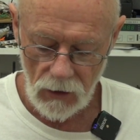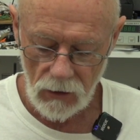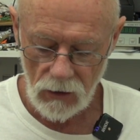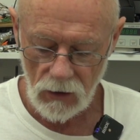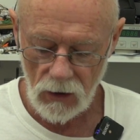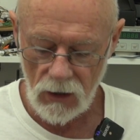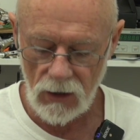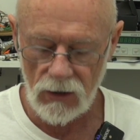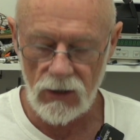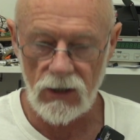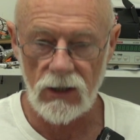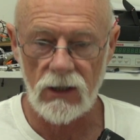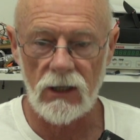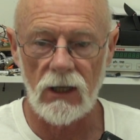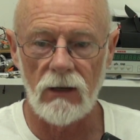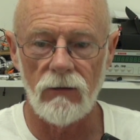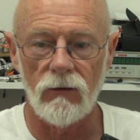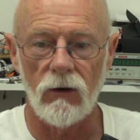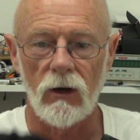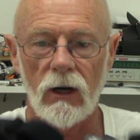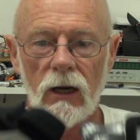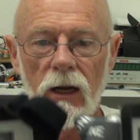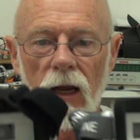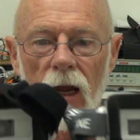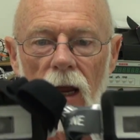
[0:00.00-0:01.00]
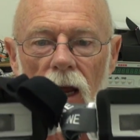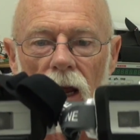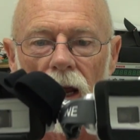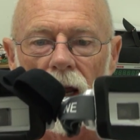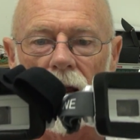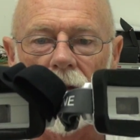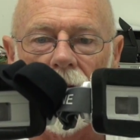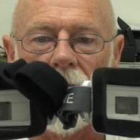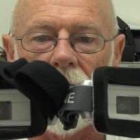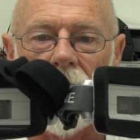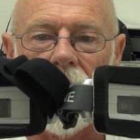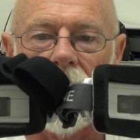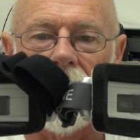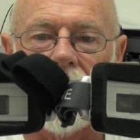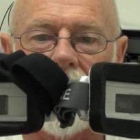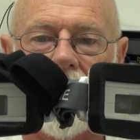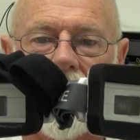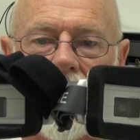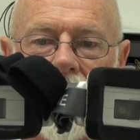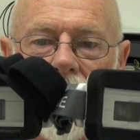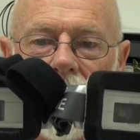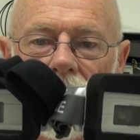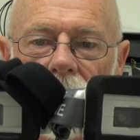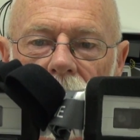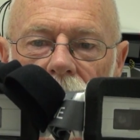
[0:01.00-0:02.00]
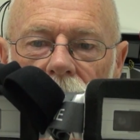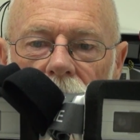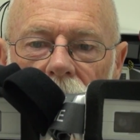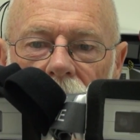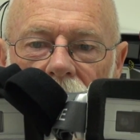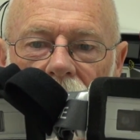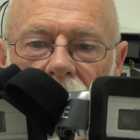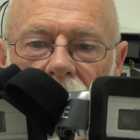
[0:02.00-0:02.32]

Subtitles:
you can see very, very